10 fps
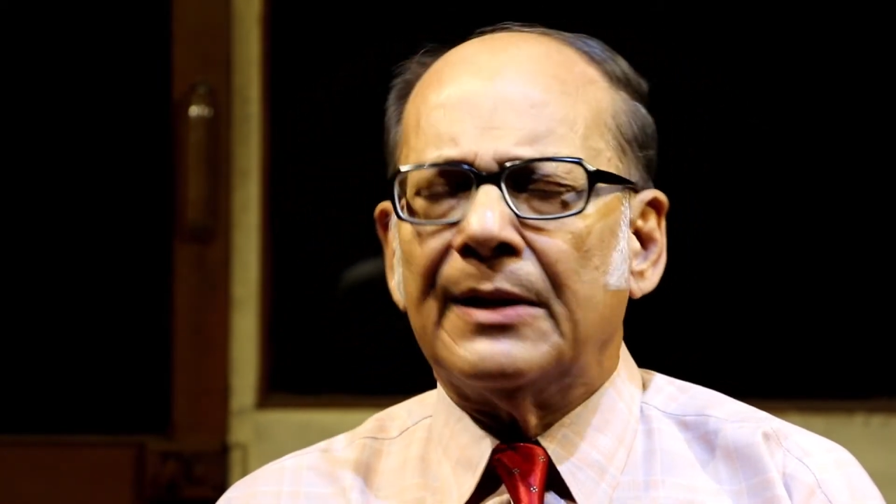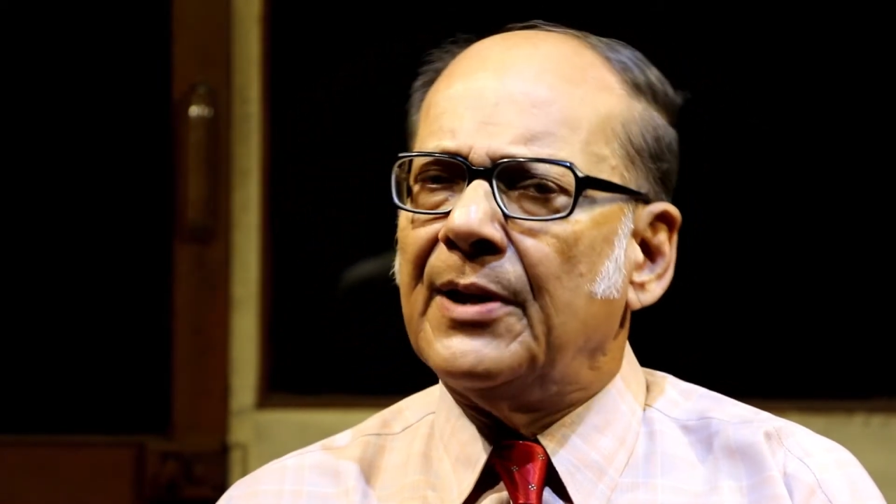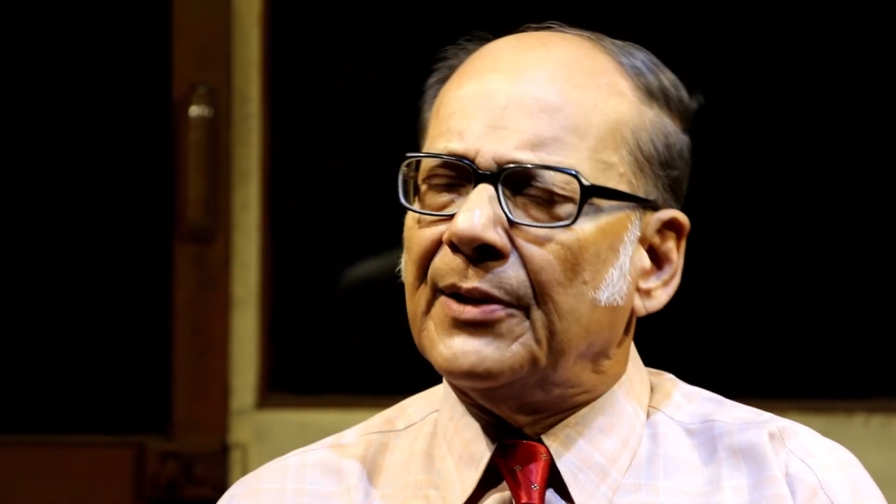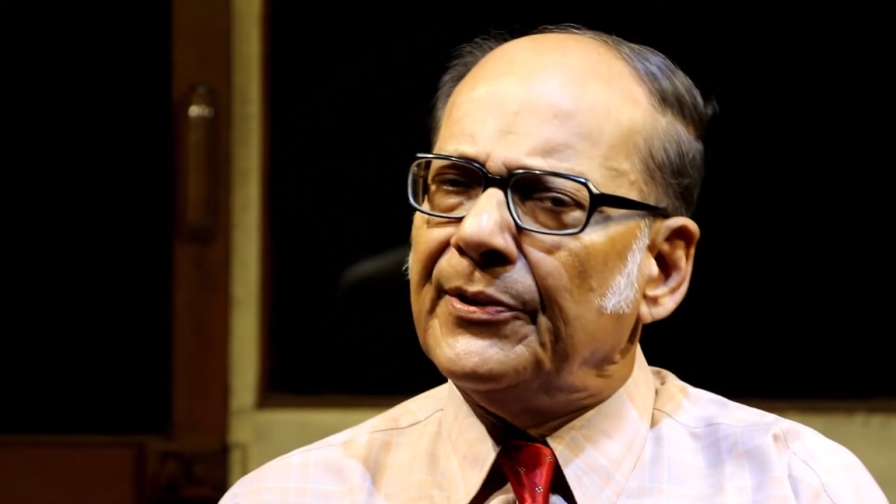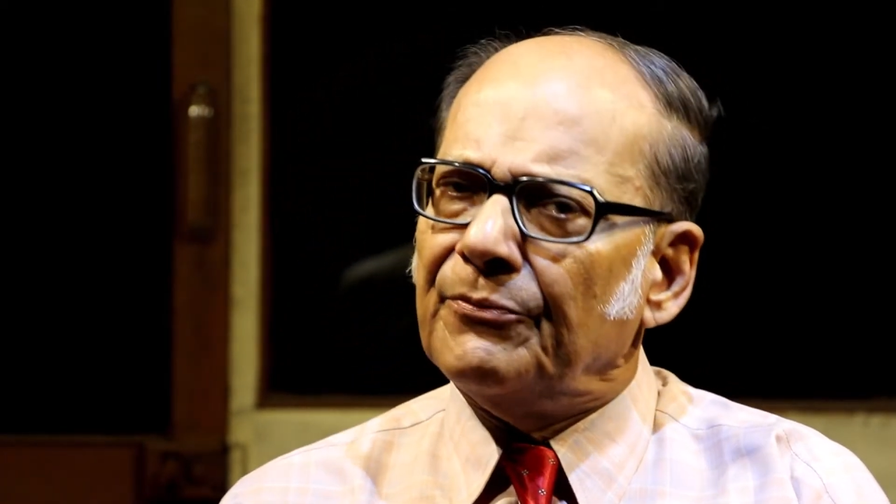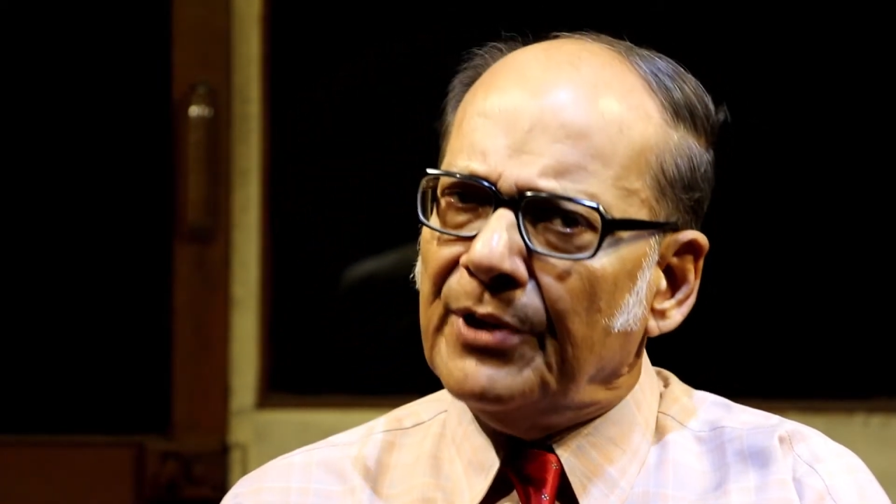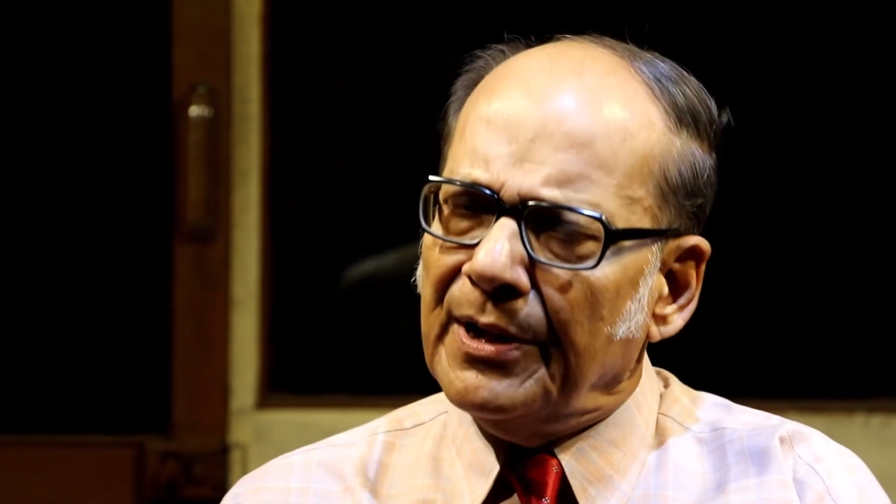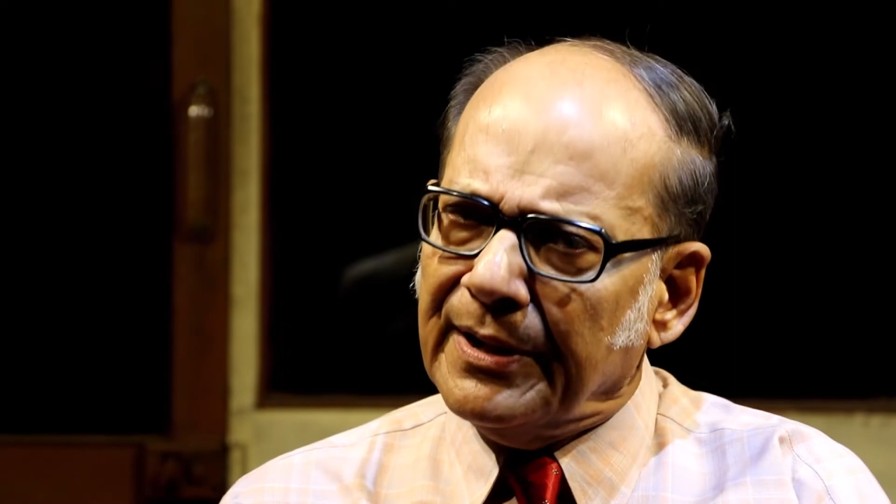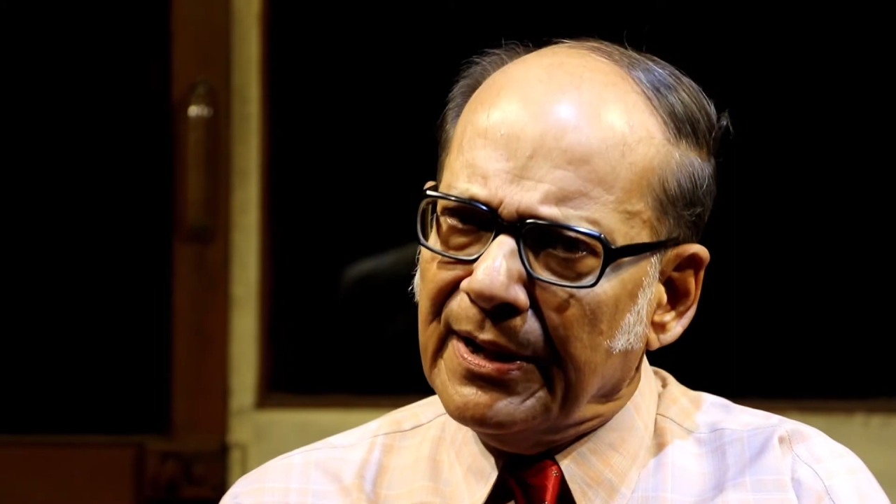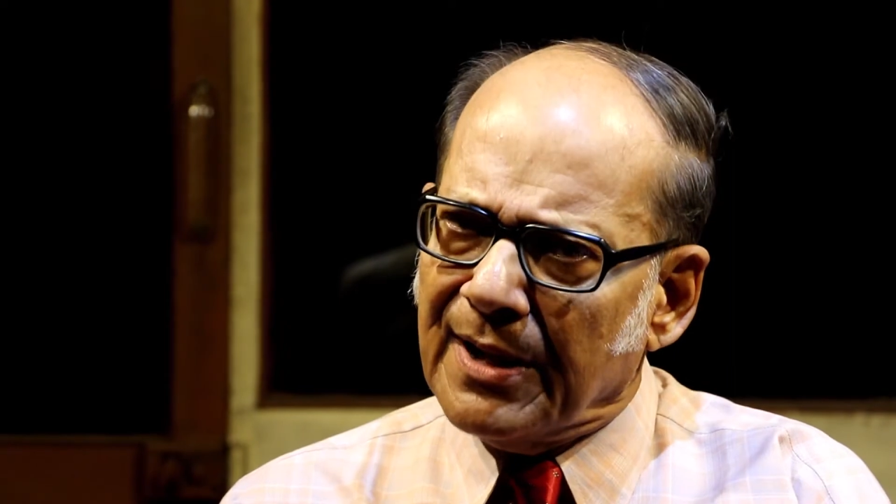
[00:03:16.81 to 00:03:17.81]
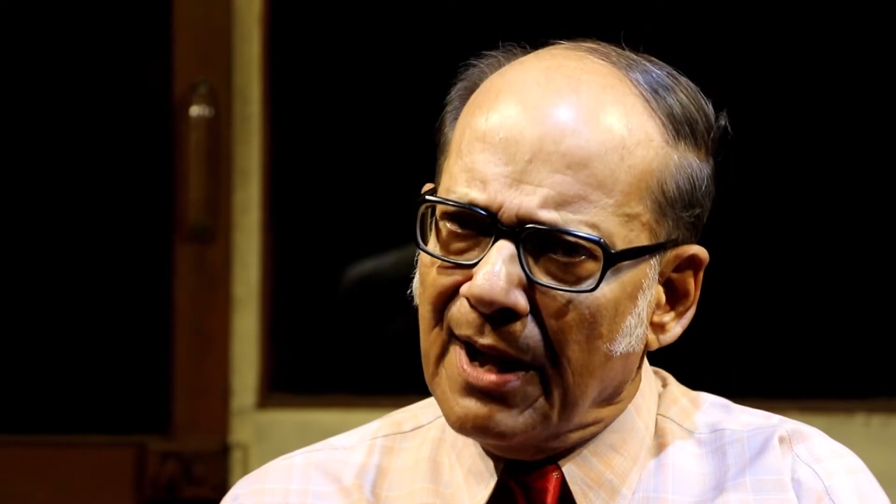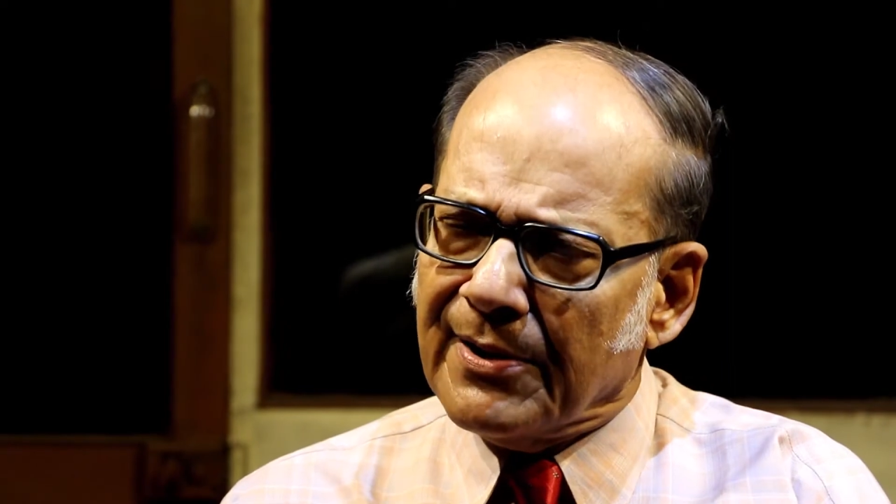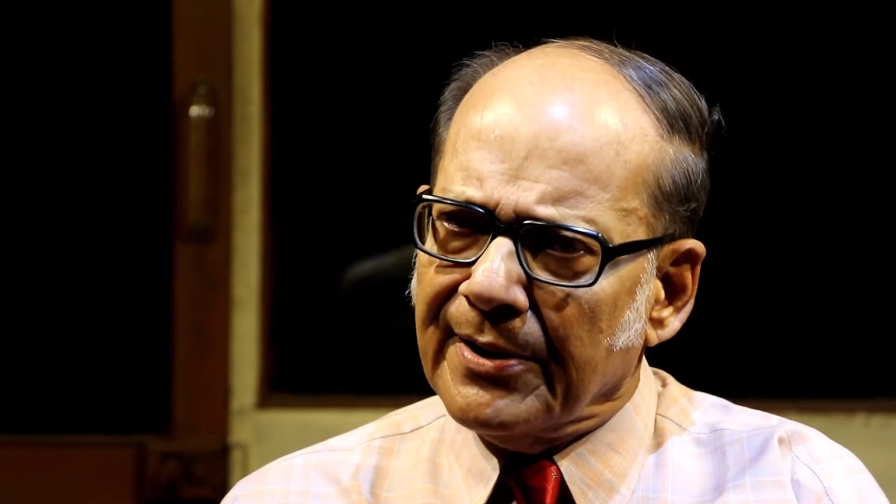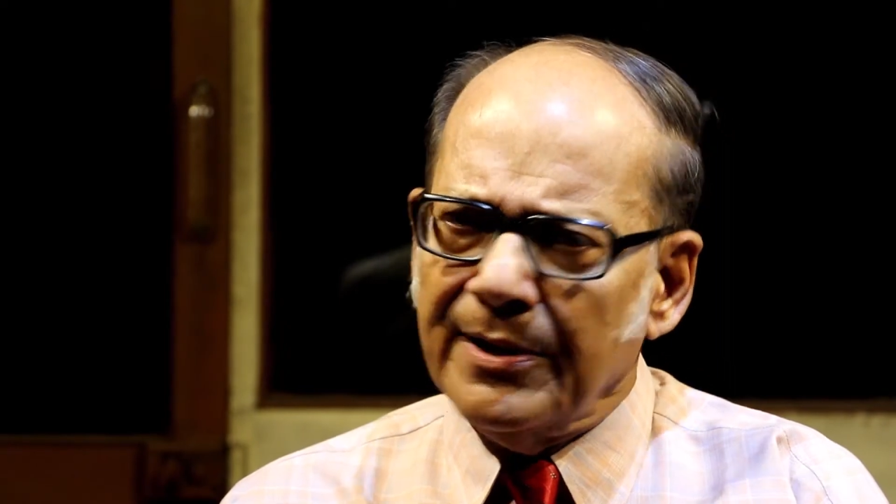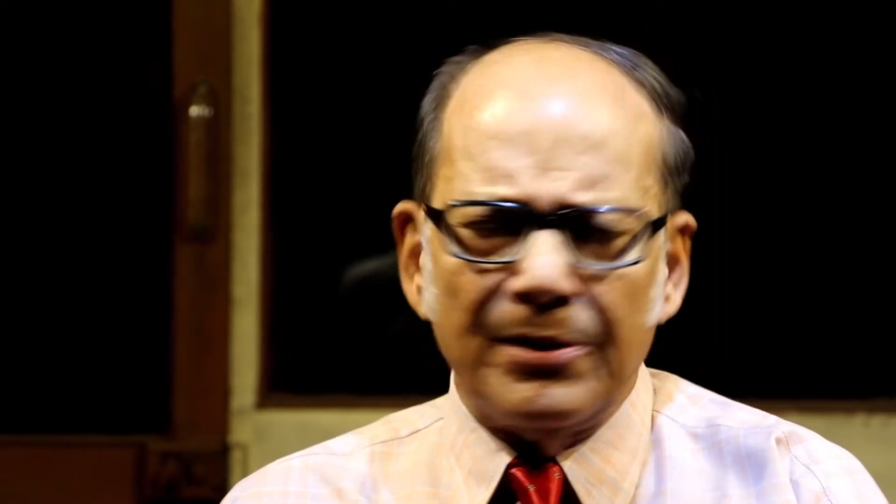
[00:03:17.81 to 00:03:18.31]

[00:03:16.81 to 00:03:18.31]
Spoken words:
Does he work in Calcutta?